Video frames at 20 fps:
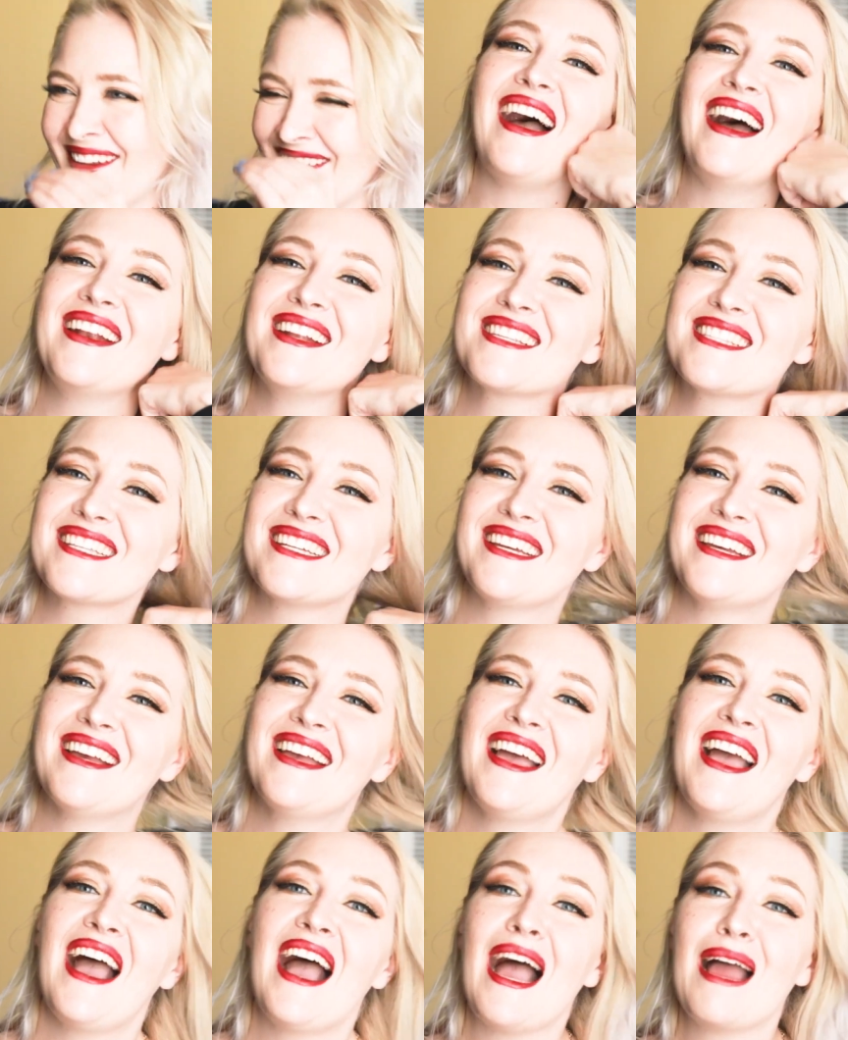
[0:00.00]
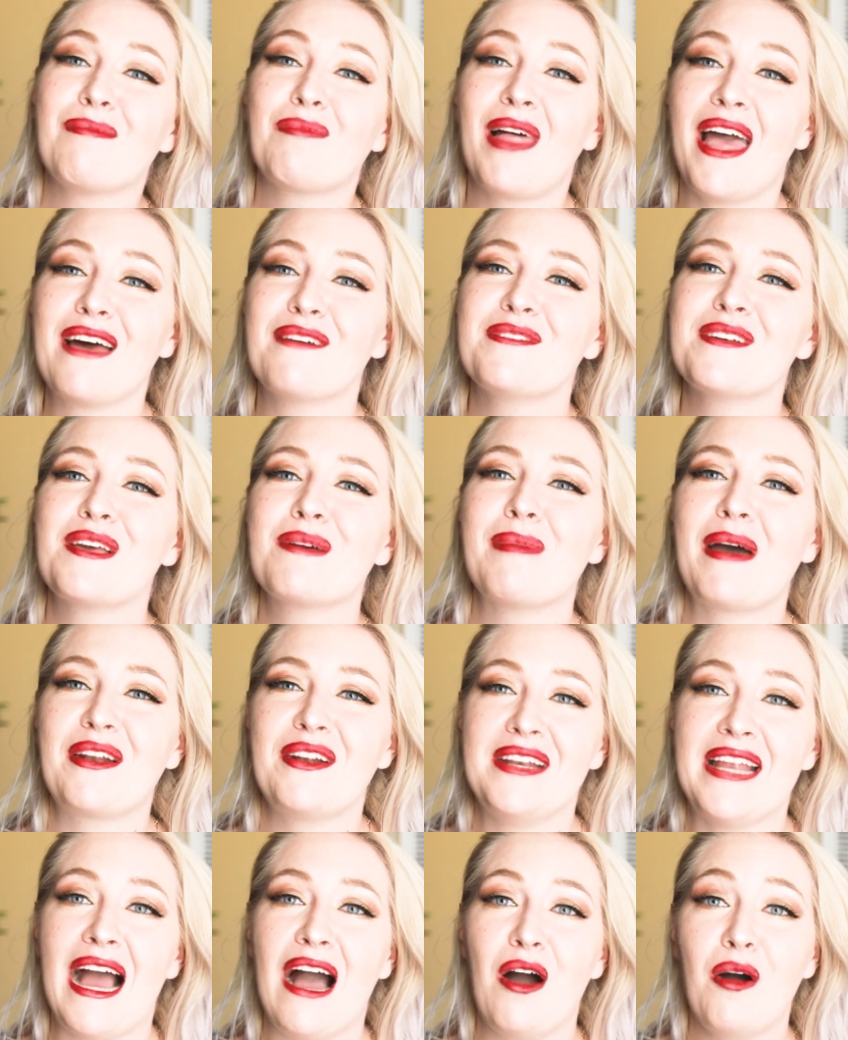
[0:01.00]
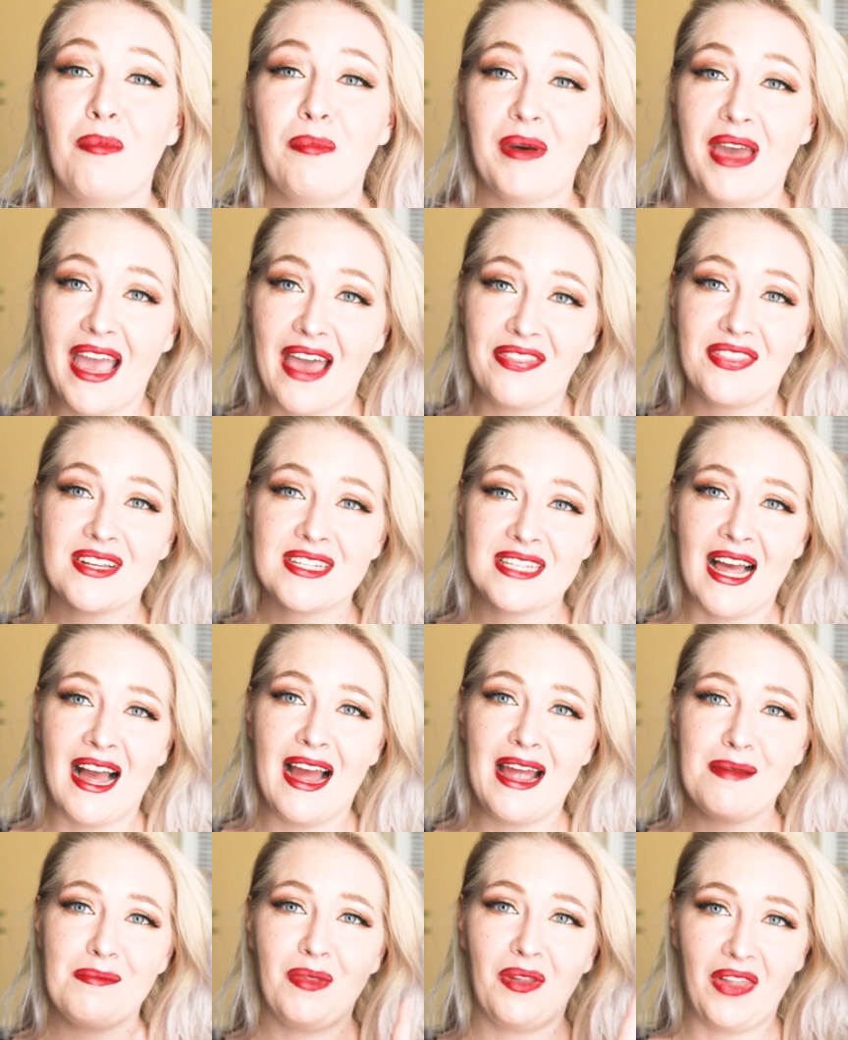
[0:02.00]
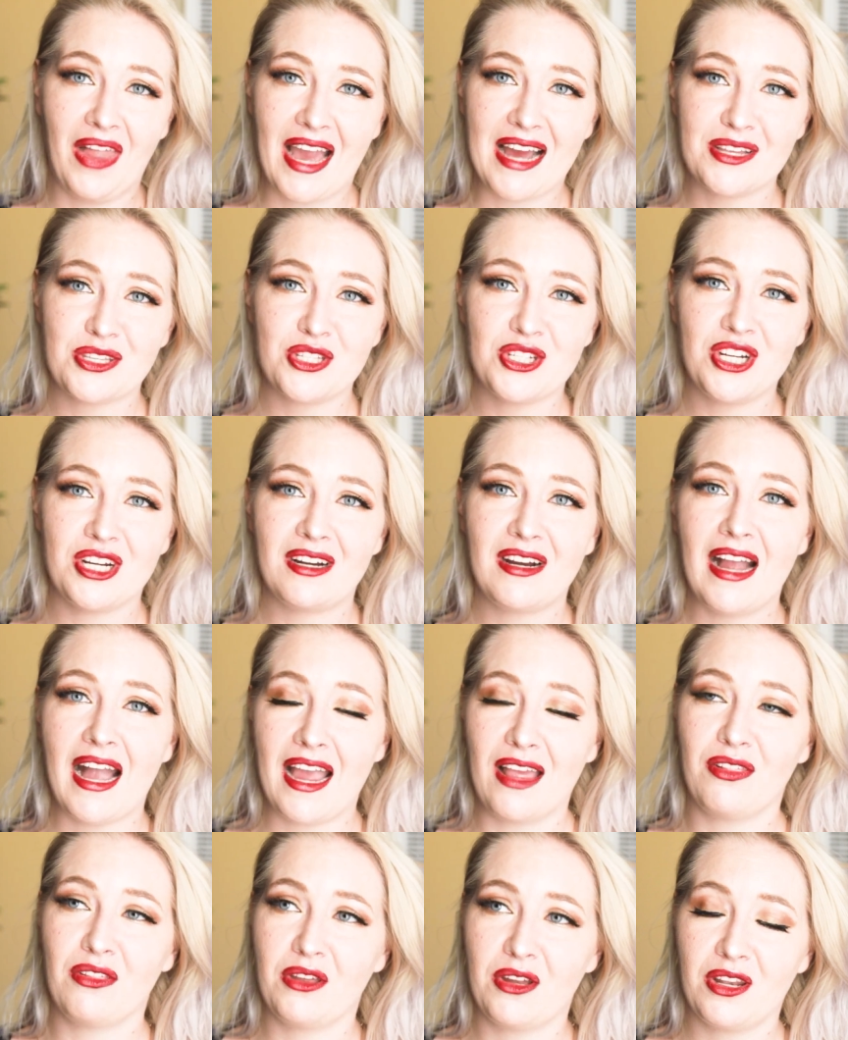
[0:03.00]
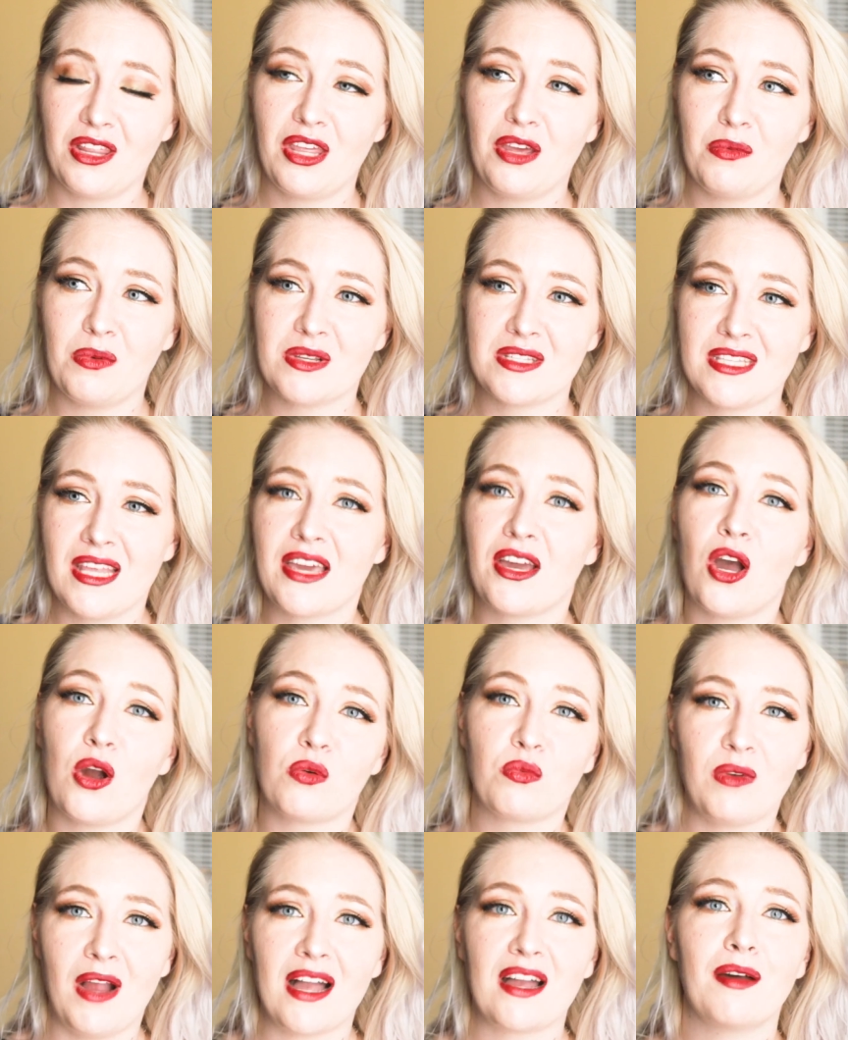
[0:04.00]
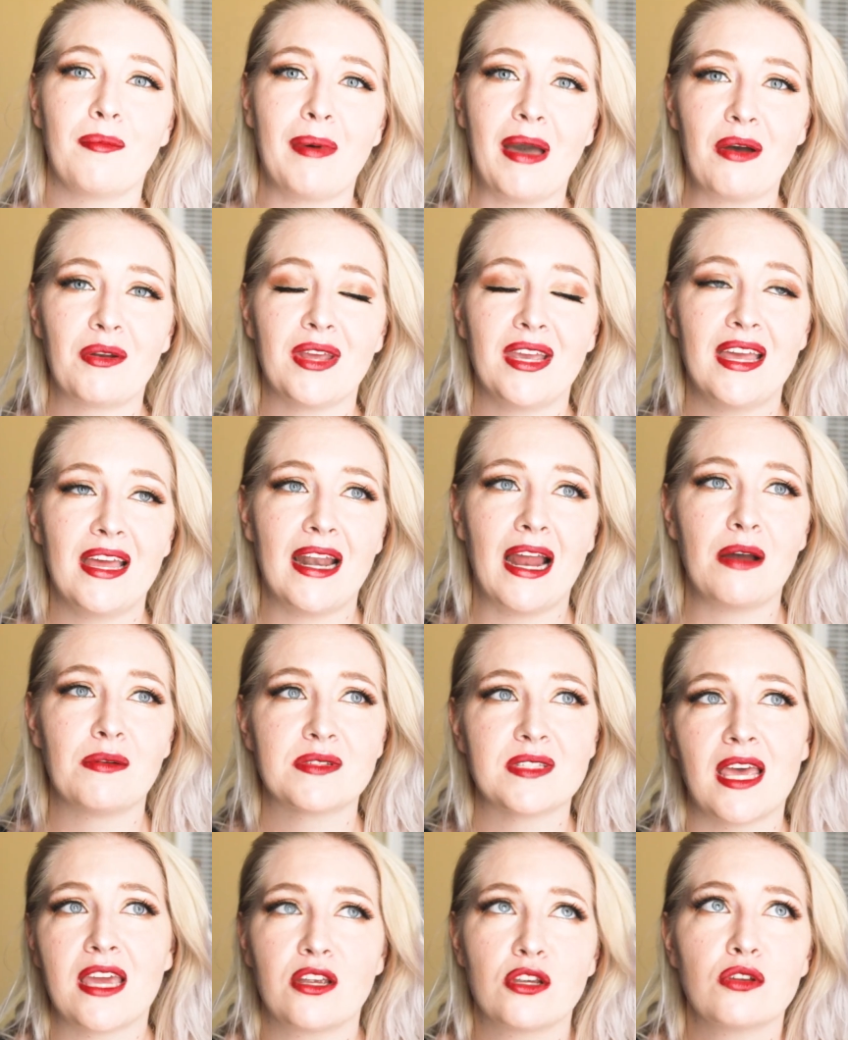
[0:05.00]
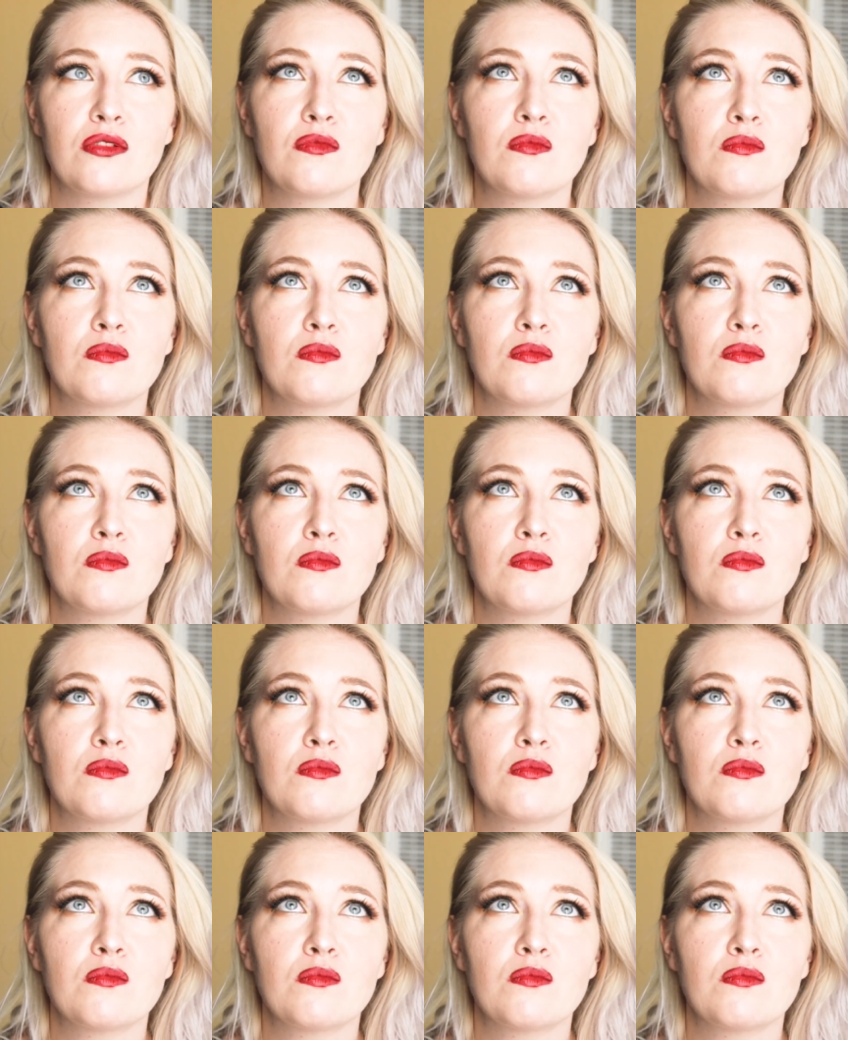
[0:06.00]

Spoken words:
Honestly, I'm laughing about it now, but at the time, last year, I literally was like a wreck about it, and I was like,